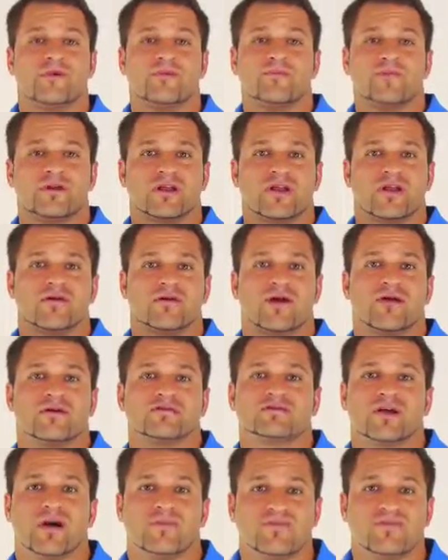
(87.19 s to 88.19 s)
you're putting it right
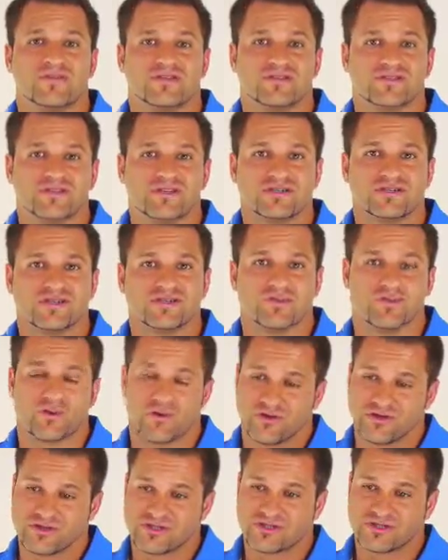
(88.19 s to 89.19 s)
on top of your system
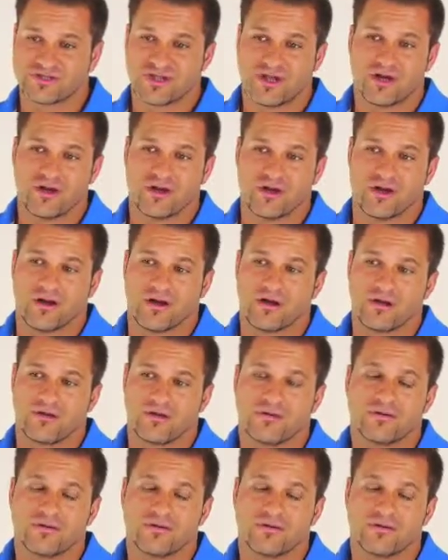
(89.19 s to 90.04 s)
or your uh,